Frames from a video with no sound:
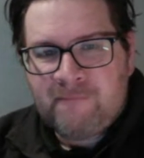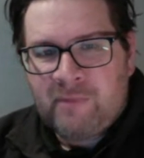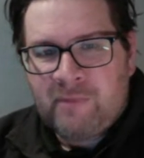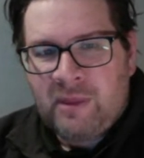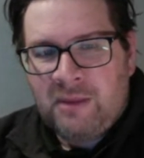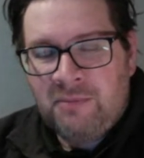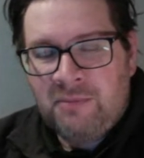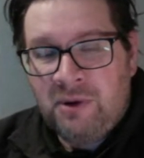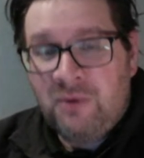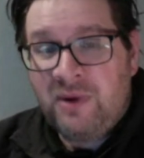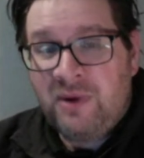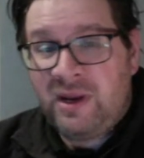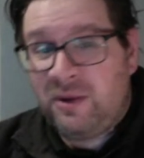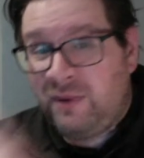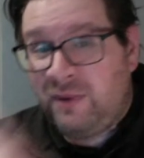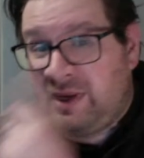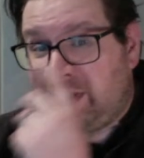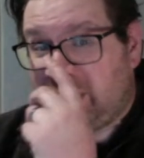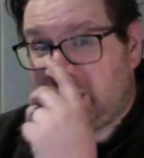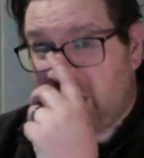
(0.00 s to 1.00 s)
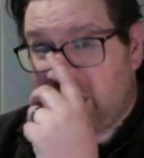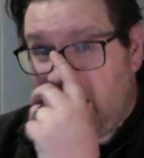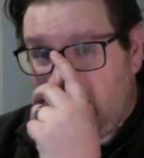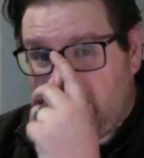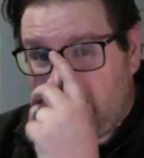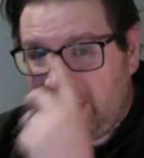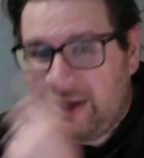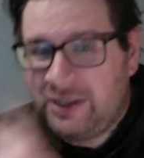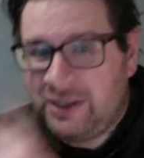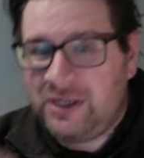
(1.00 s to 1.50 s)
But we saw
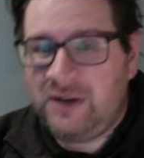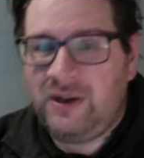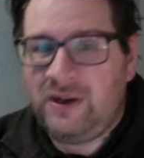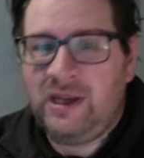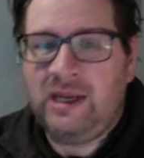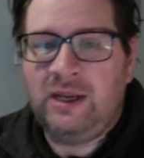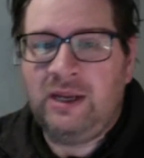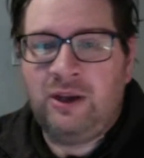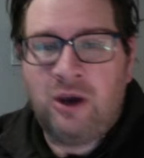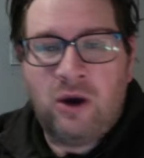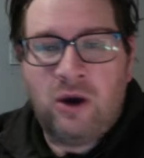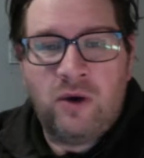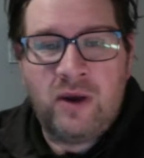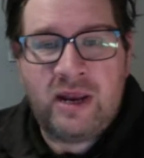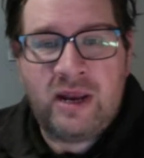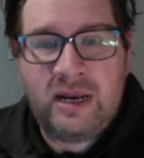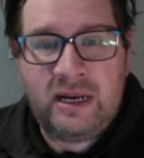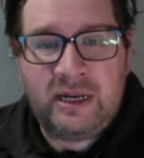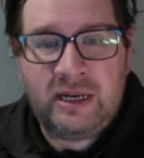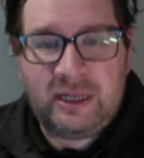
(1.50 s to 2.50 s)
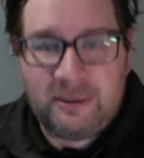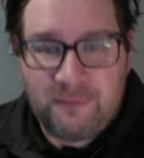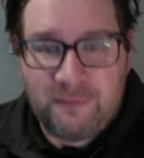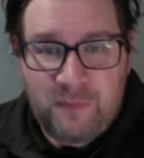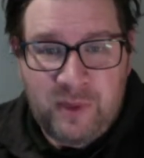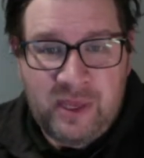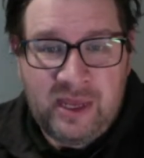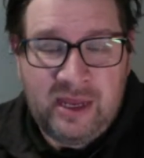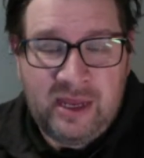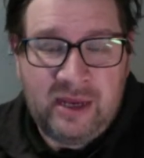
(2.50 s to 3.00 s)
Veggie go in and
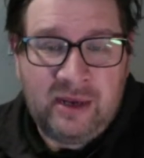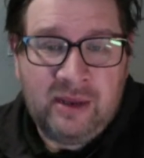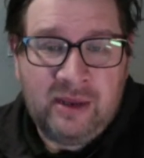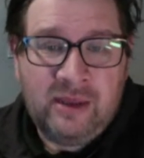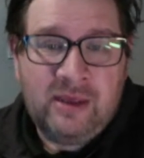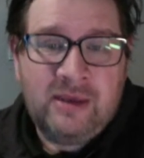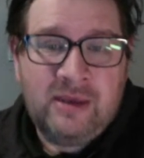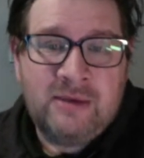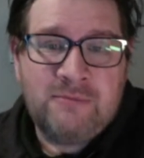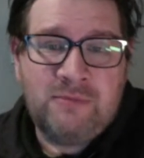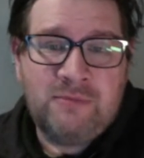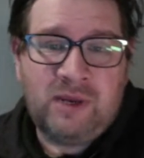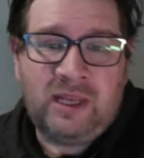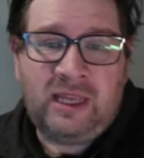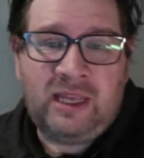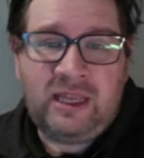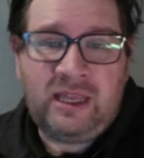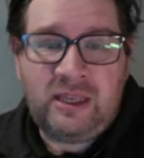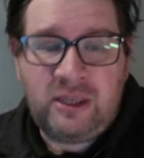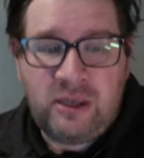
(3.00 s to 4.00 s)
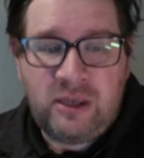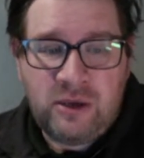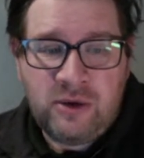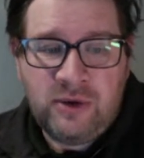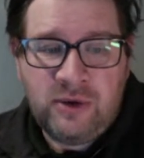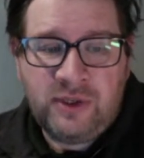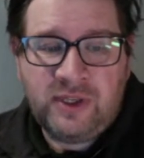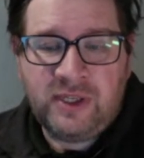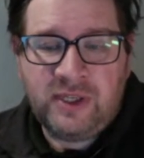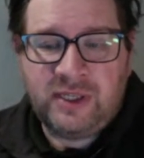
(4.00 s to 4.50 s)
compete, but he
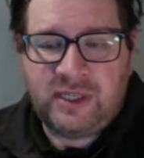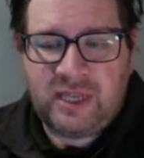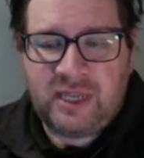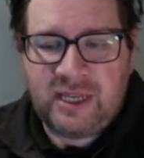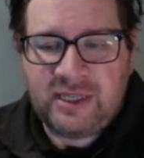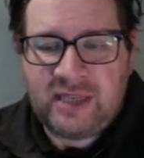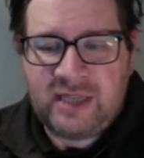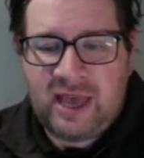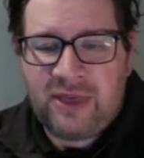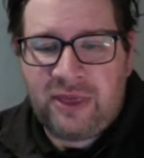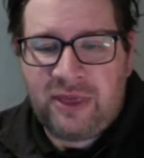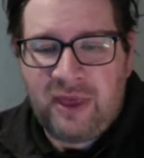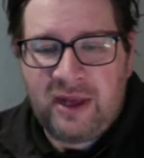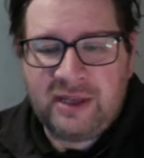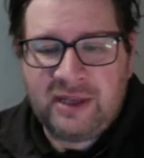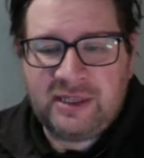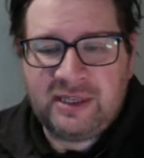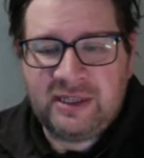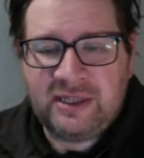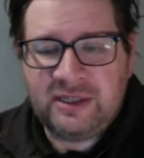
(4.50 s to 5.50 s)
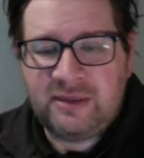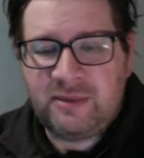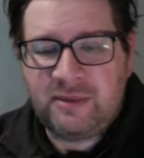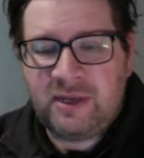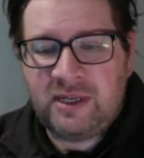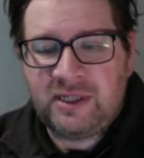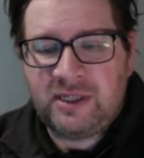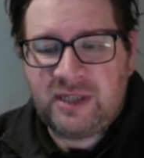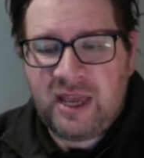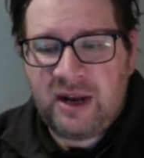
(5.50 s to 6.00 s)
uses his athleticism
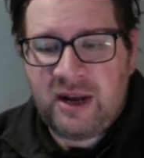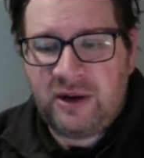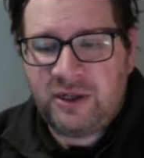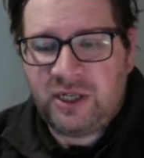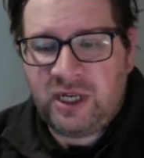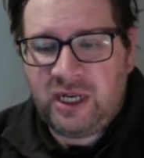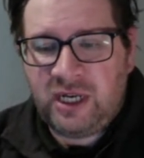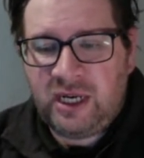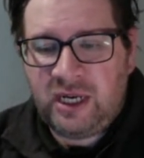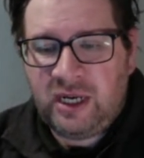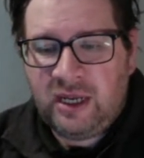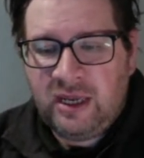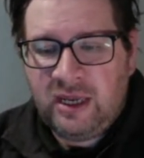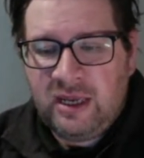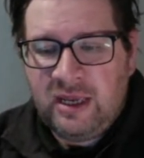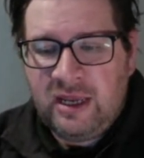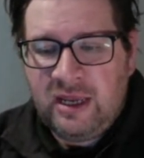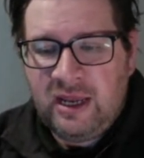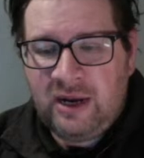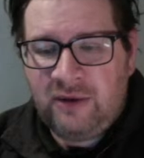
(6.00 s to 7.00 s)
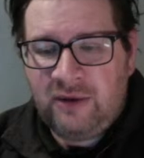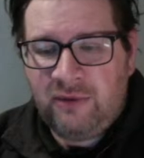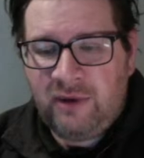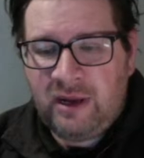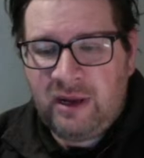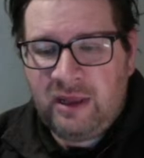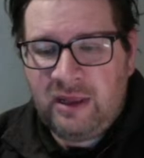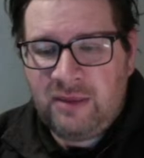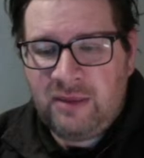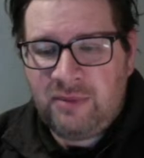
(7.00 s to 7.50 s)
and his energy in a
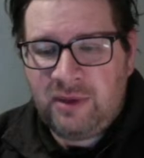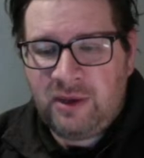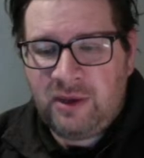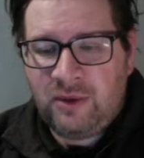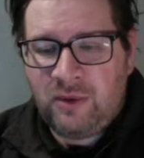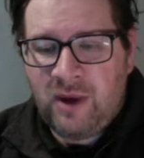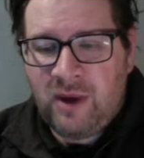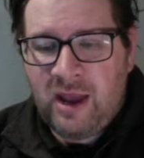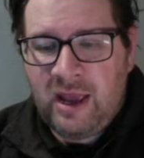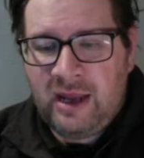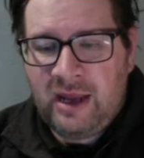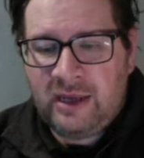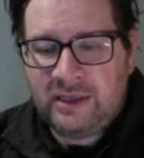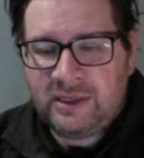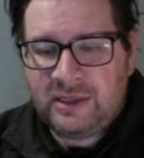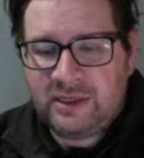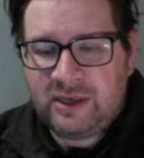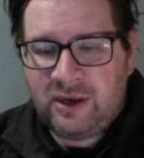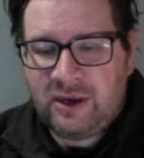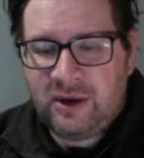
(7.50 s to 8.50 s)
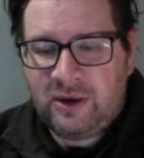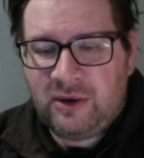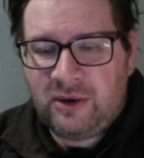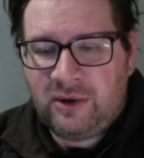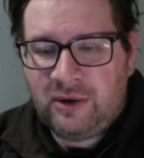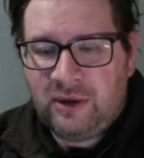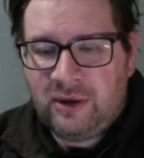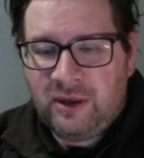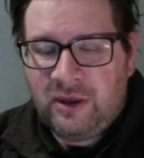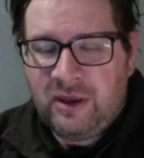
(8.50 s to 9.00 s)
really big way. And so
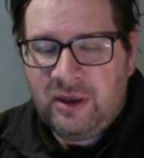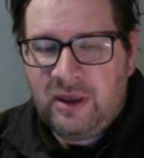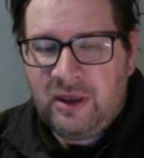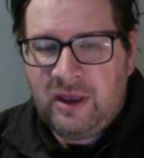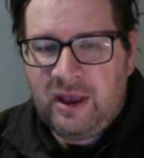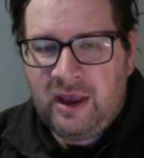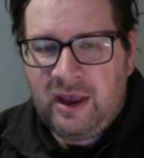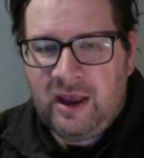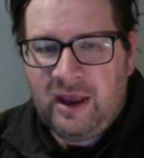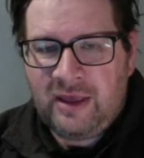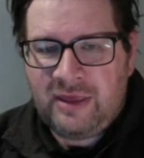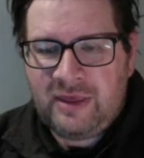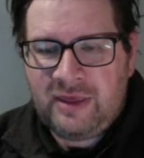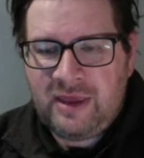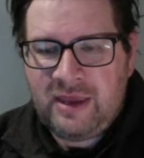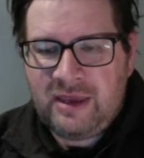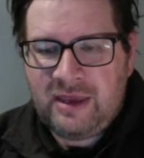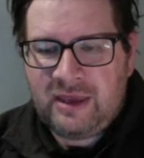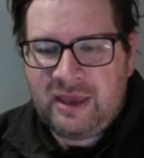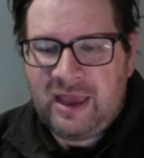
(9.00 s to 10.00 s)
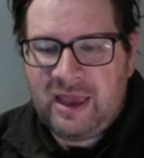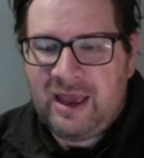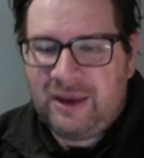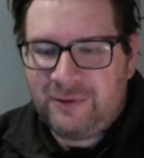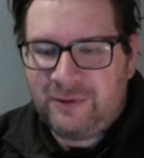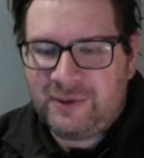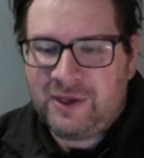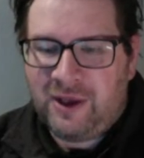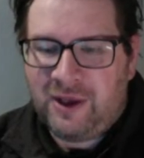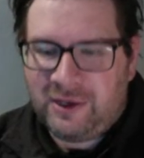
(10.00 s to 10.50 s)
I think, it
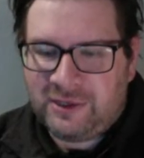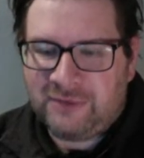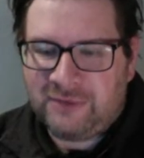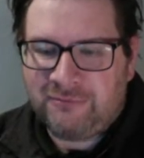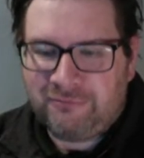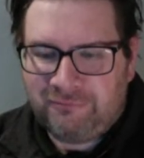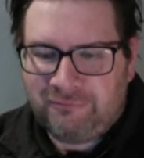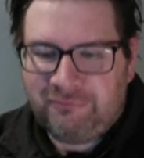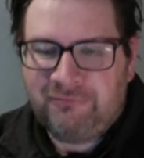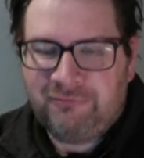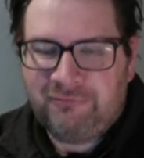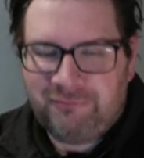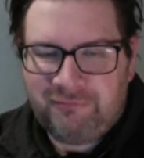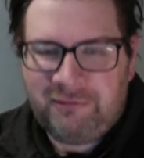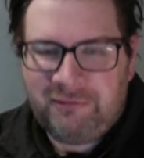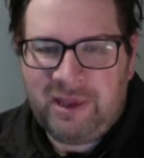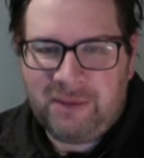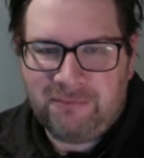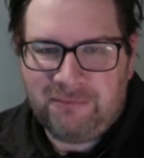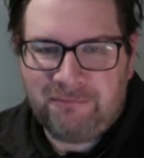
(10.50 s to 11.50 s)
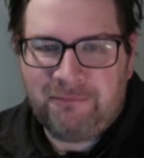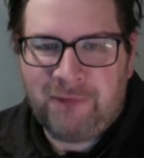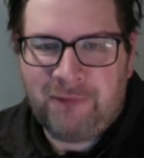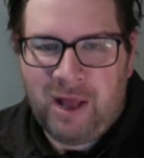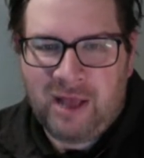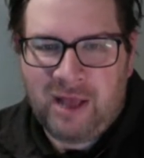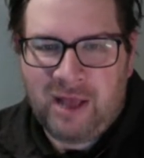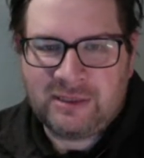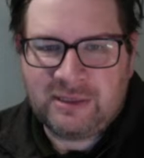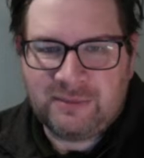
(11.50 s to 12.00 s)
was awesome. Yep,
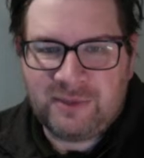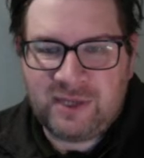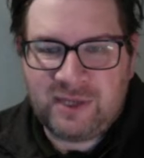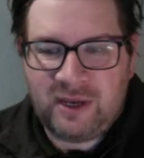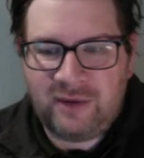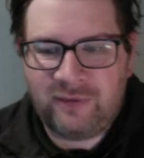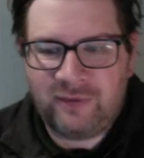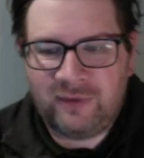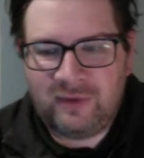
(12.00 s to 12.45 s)
awesome save.